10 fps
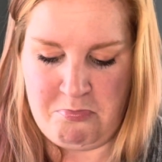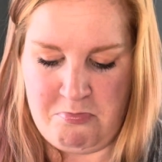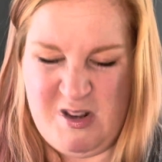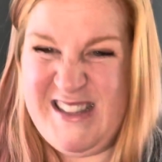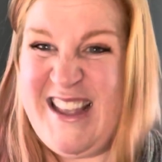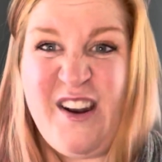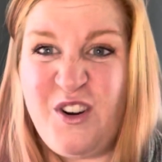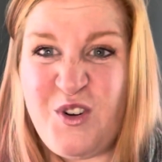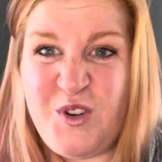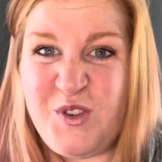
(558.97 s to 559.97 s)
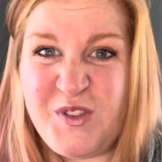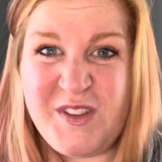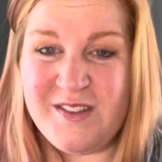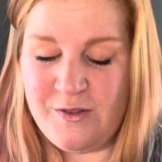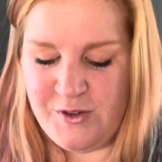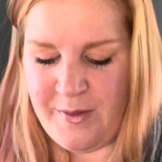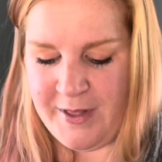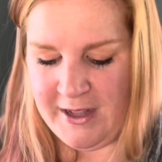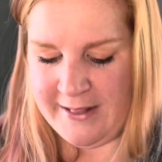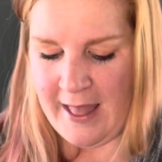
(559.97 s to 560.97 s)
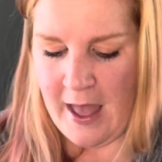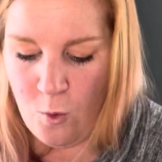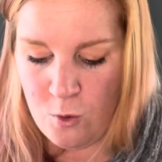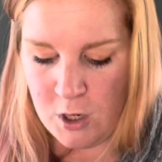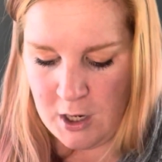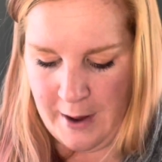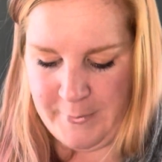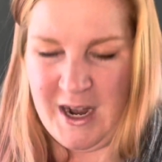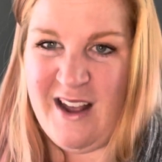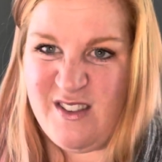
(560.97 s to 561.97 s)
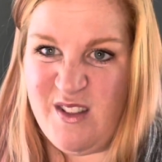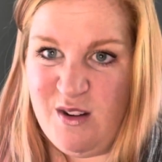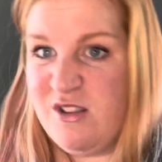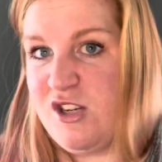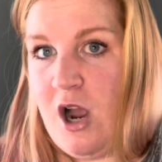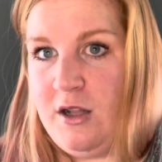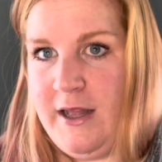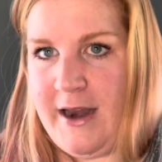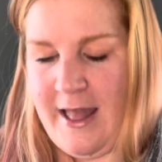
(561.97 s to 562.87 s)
Skittles or something like that, or I'm gonna have something with chocolate.